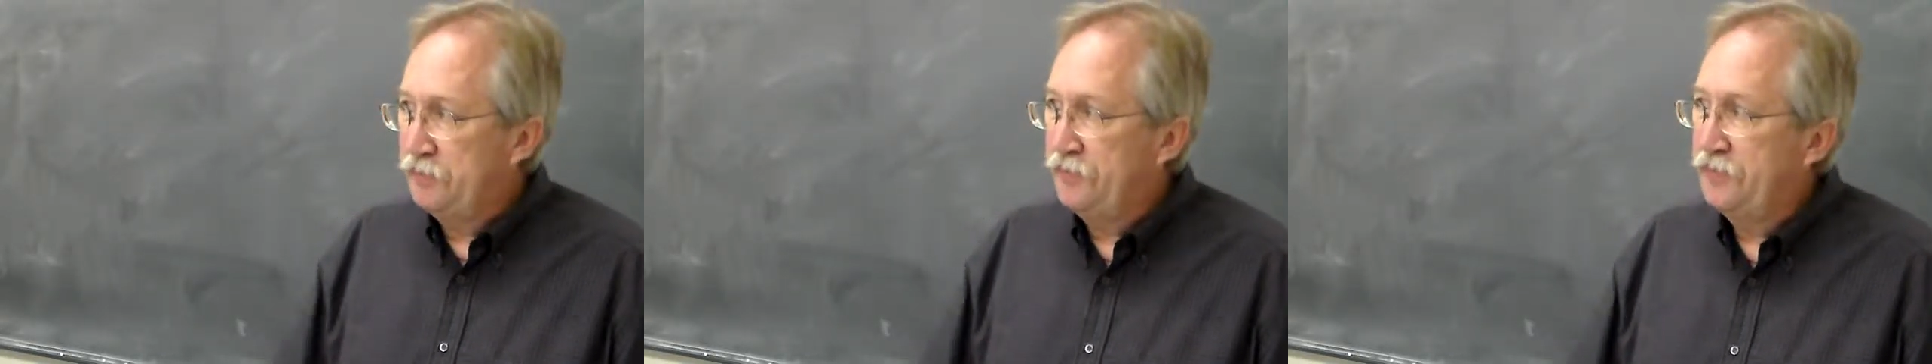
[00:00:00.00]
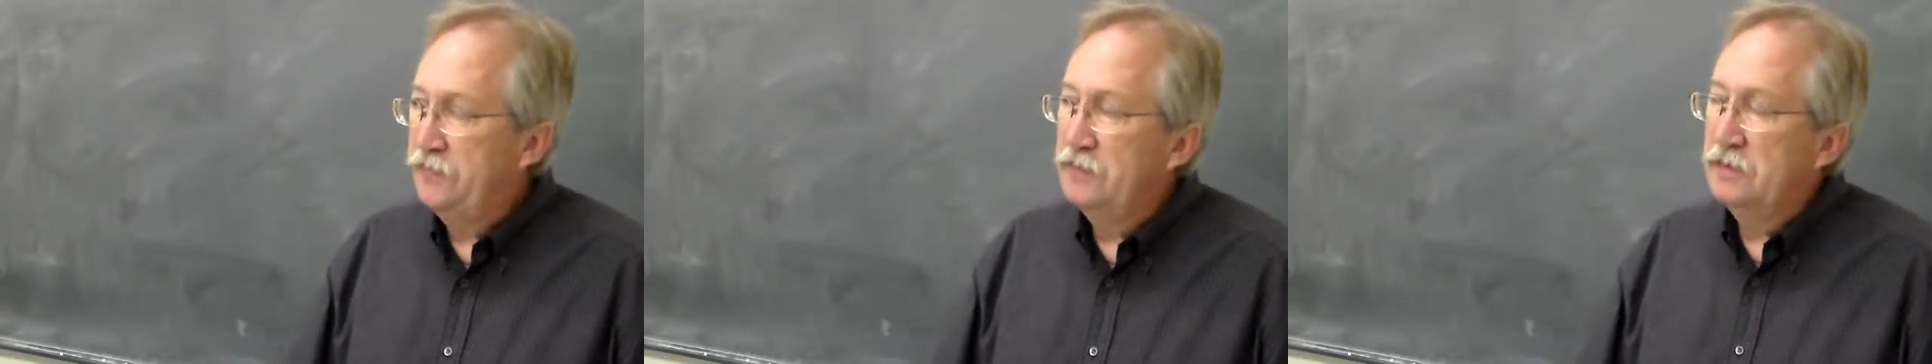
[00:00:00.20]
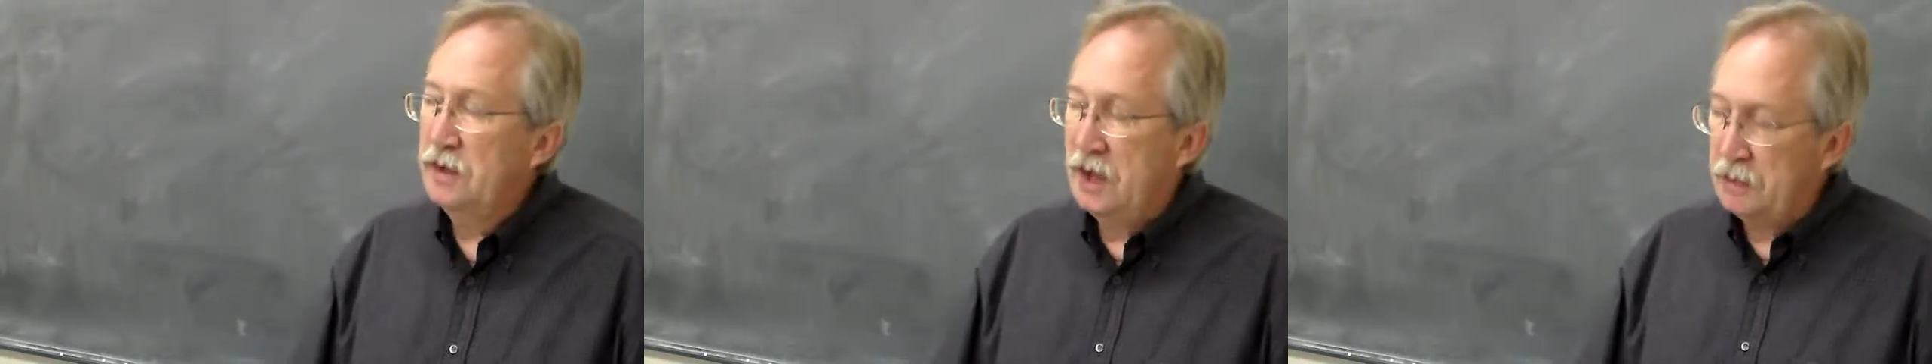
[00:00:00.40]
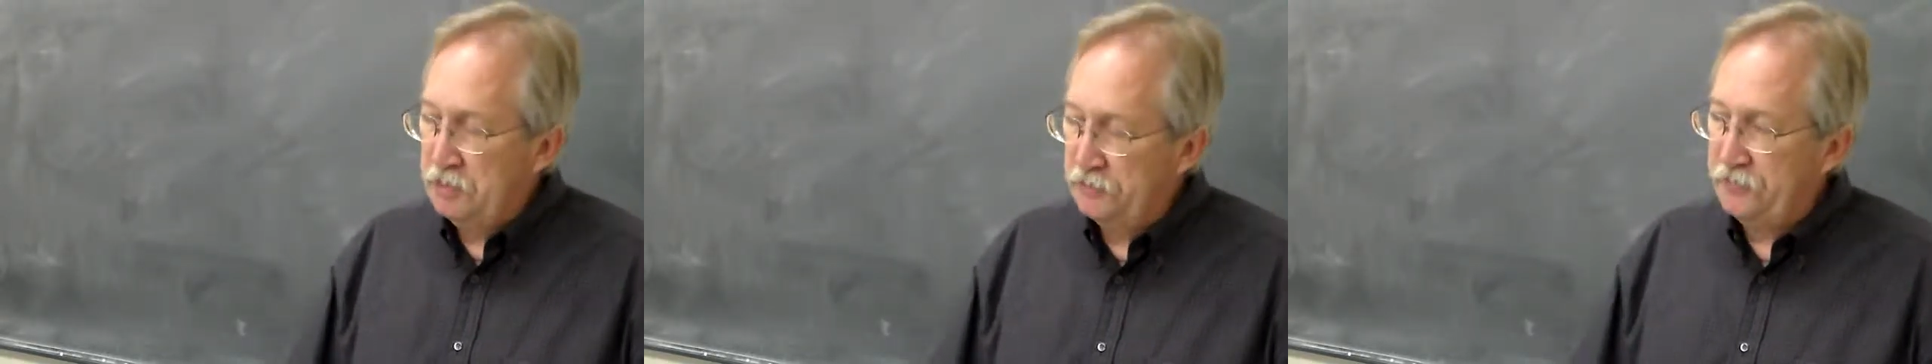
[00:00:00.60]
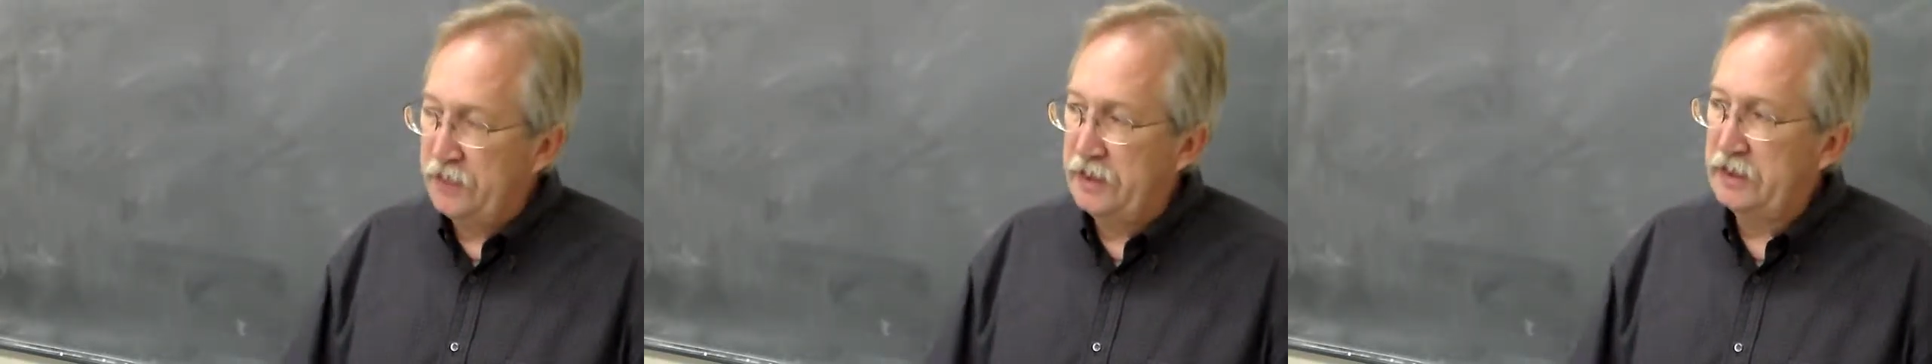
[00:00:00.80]
of
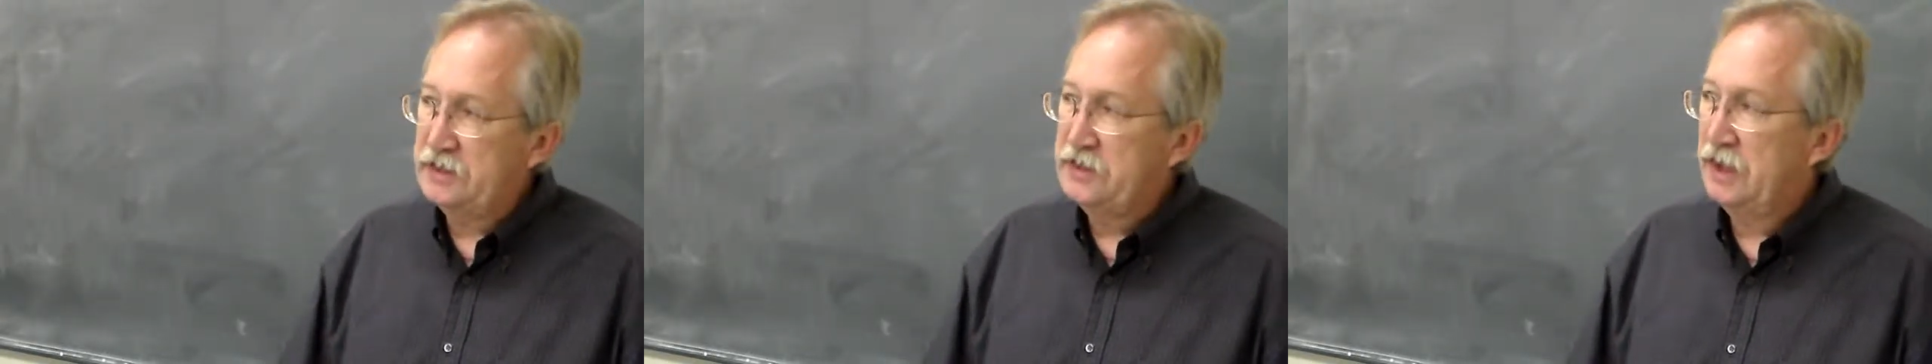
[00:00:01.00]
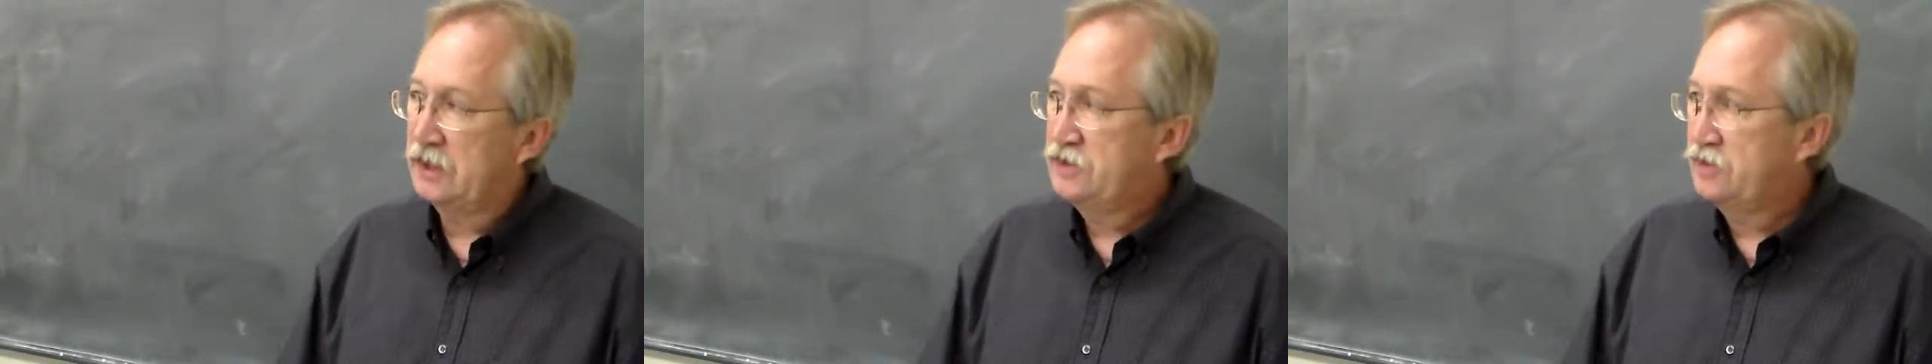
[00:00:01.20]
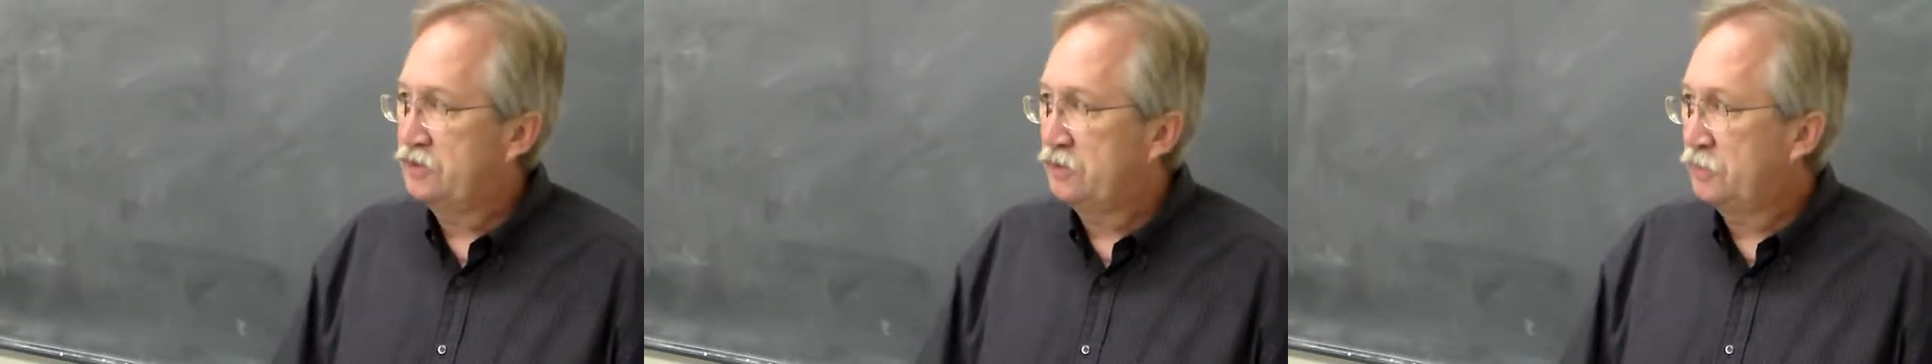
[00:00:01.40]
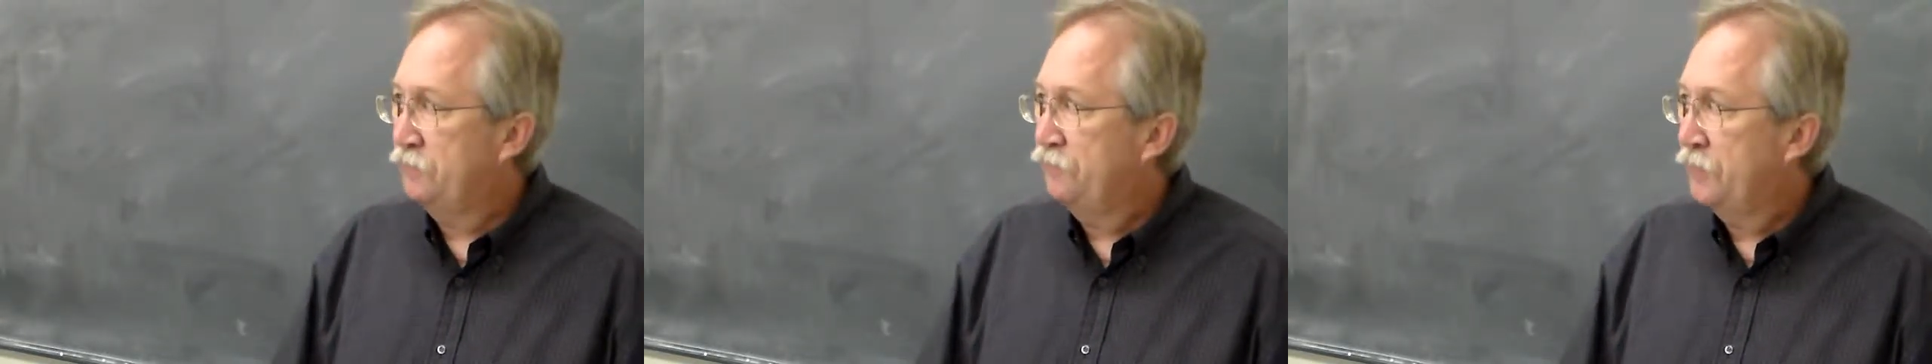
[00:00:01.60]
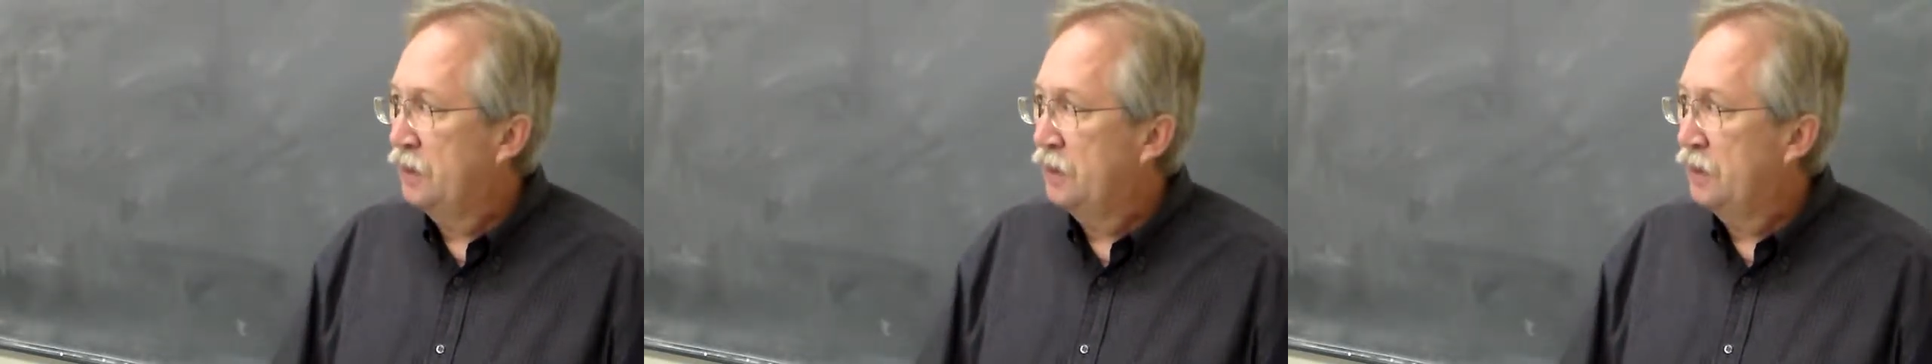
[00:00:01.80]
homophonic texture,